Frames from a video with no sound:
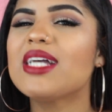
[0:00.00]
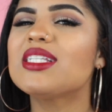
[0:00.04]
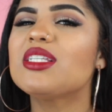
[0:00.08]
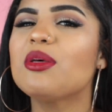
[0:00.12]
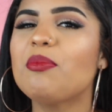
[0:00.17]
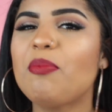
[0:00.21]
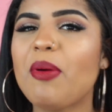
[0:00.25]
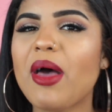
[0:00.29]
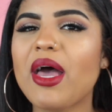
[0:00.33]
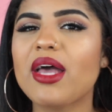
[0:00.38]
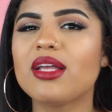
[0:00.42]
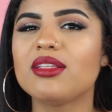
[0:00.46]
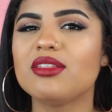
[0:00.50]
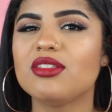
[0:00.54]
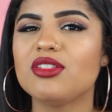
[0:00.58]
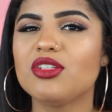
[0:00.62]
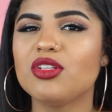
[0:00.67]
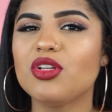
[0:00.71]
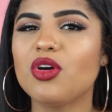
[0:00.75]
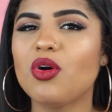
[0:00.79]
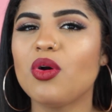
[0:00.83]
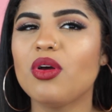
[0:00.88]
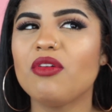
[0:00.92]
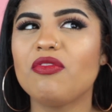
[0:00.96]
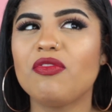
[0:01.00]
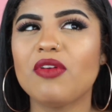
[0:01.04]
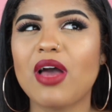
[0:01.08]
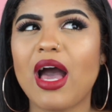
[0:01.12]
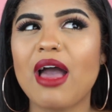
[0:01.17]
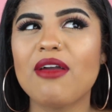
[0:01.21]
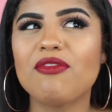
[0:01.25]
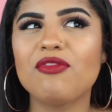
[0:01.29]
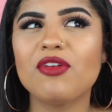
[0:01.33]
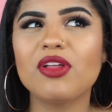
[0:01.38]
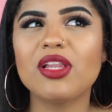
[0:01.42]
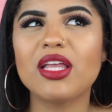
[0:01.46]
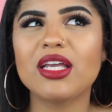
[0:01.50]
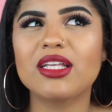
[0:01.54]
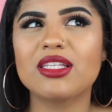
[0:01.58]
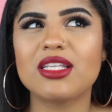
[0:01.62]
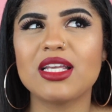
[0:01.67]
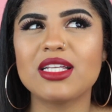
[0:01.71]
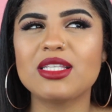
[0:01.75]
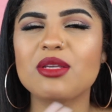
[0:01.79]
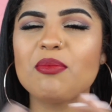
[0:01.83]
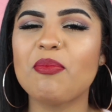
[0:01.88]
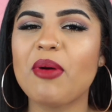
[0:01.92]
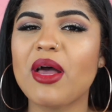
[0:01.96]
It depends, you know, if I feel like
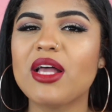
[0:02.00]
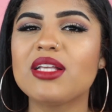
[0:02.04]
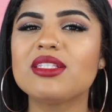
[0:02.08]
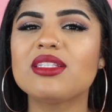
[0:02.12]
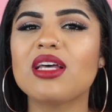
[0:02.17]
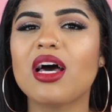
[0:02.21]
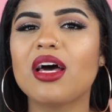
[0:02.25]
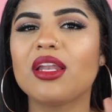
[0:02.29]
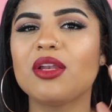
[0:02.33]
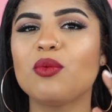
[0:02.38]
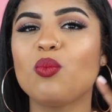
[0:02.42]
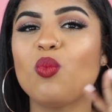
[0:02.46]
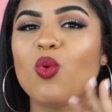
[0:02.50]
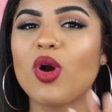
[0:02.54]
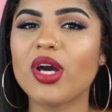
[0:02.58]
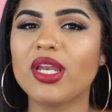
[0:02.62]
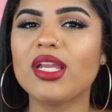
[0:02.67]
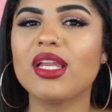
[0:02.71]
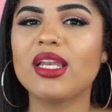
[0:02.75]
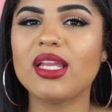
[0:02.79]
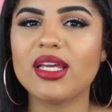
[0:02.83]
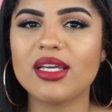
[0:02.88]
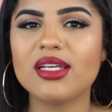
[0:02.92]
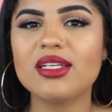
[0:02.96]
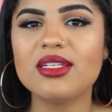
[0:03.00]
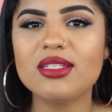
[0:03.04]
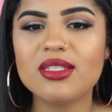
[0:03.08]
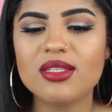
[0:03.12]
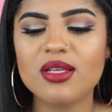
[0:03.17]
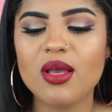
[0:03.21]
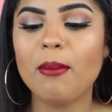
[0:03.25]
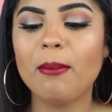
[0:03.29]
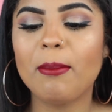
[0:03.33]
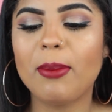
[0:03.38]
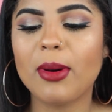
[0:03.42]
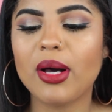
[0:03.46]
it depends on what it is,